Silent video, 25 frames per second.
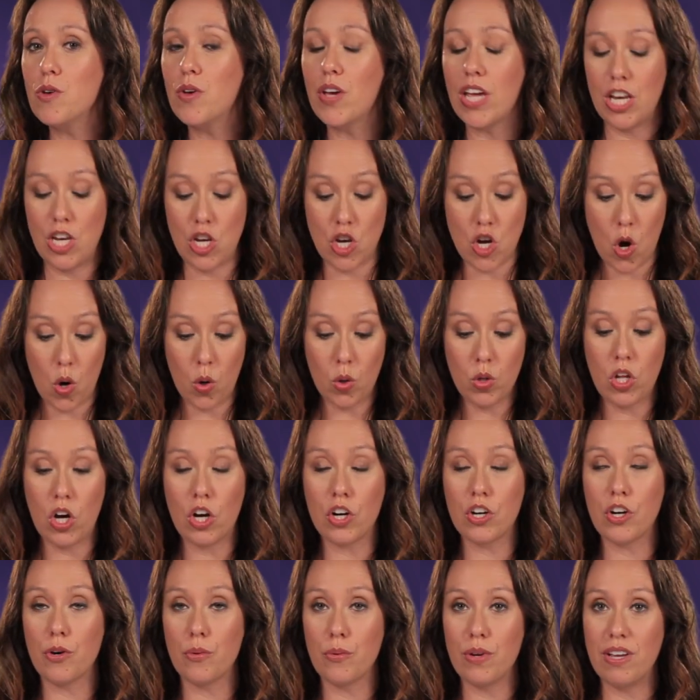can no
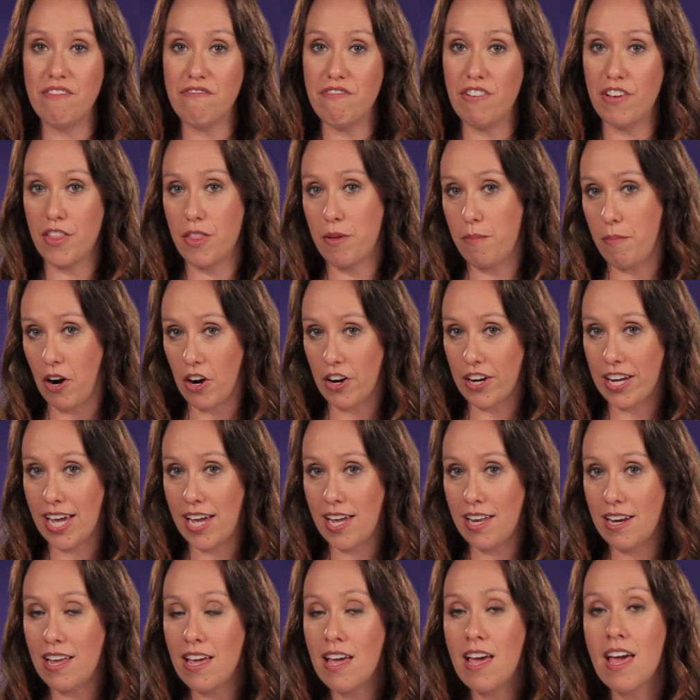longer refill the
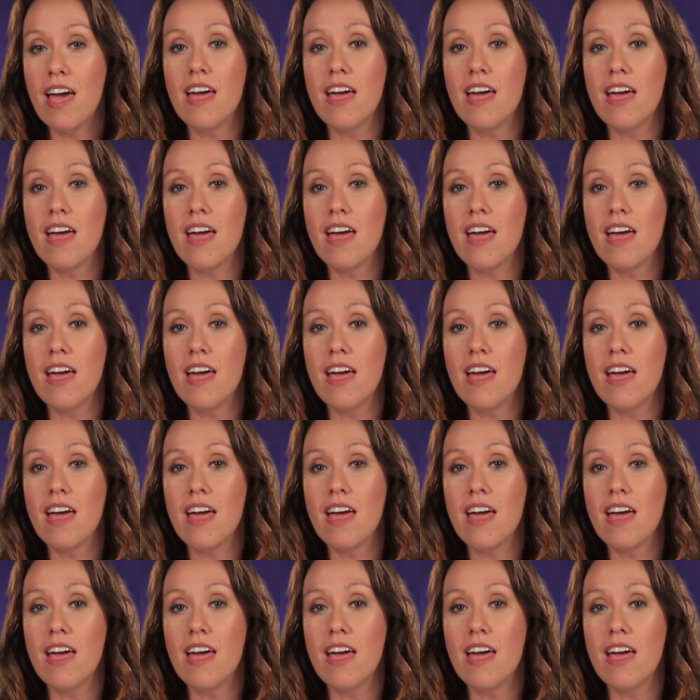market,